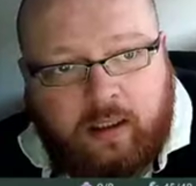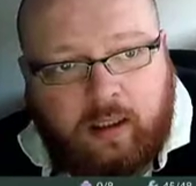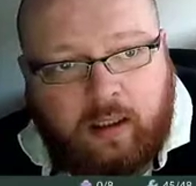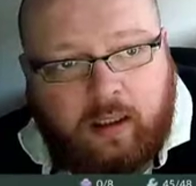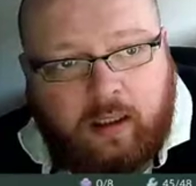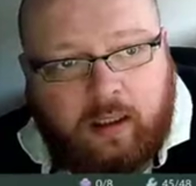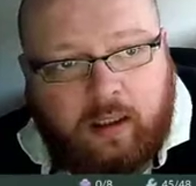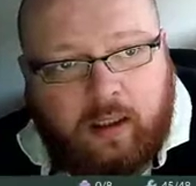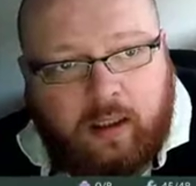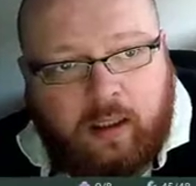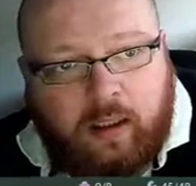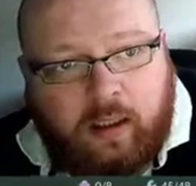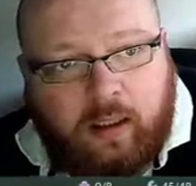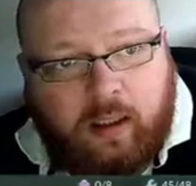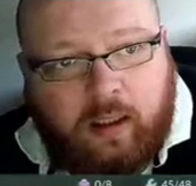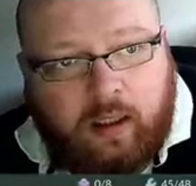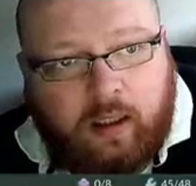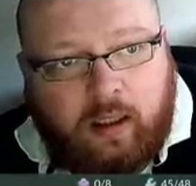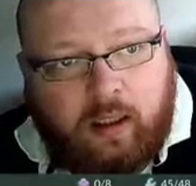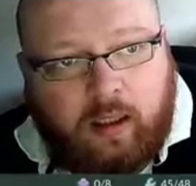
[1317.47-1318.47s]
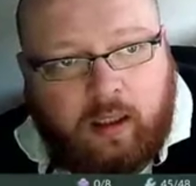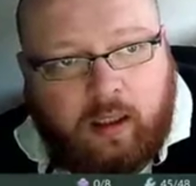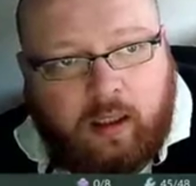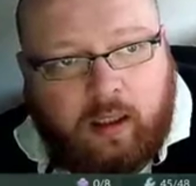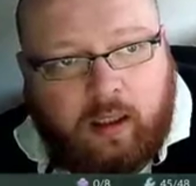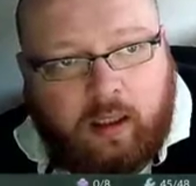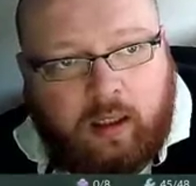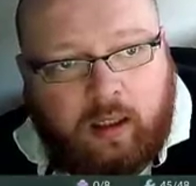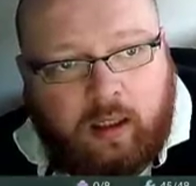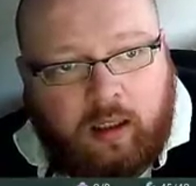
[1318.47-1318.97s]

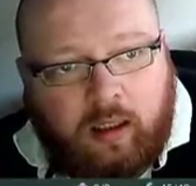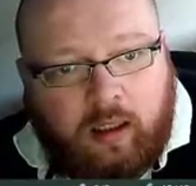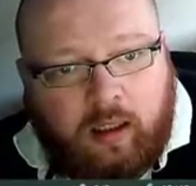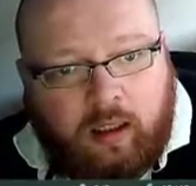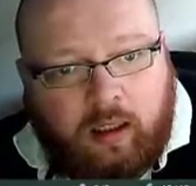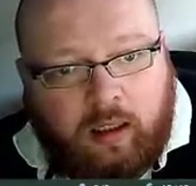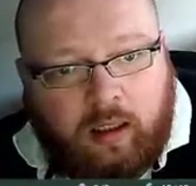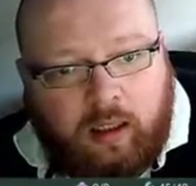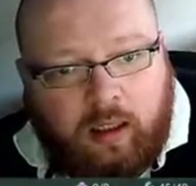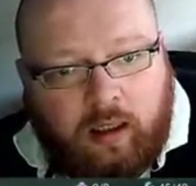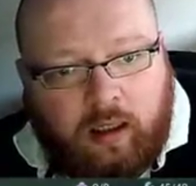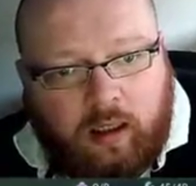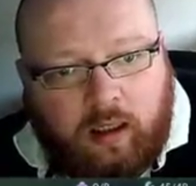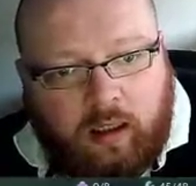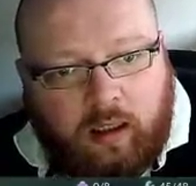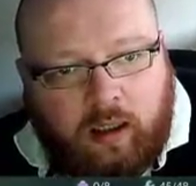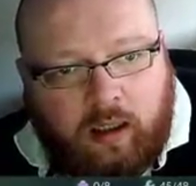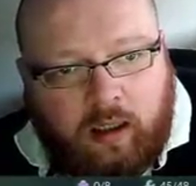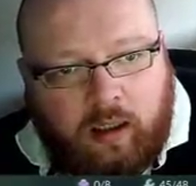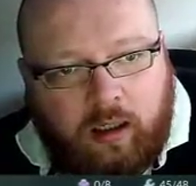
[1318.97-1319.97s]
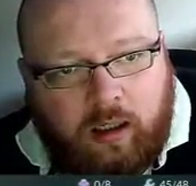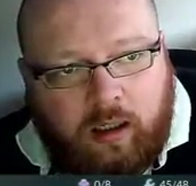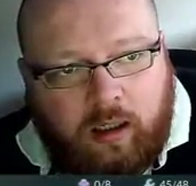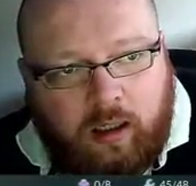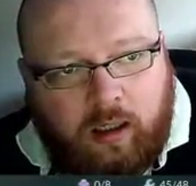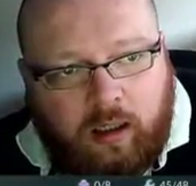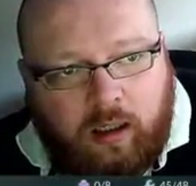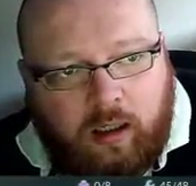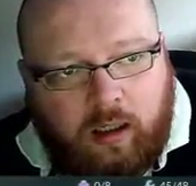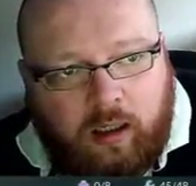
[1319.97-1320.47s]

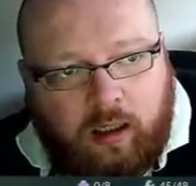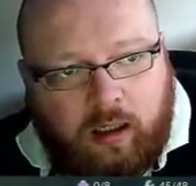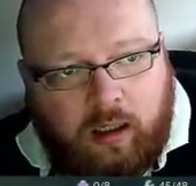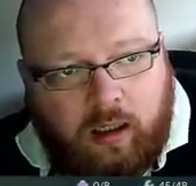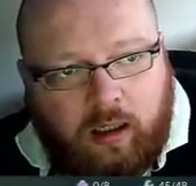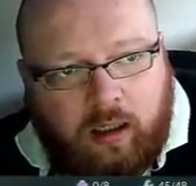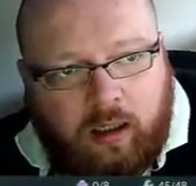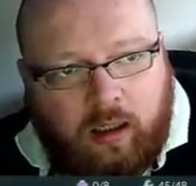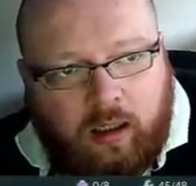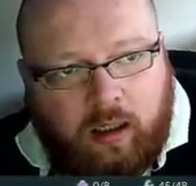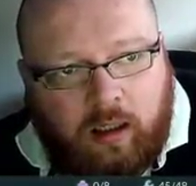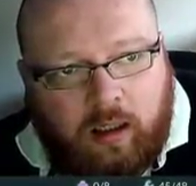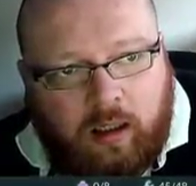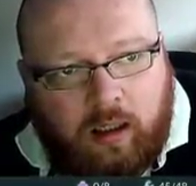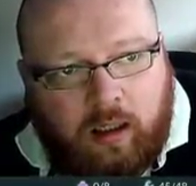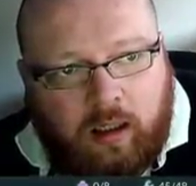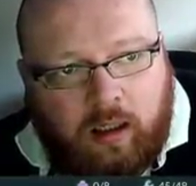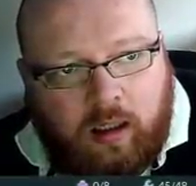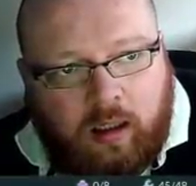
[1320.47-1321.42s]
(no one is talking)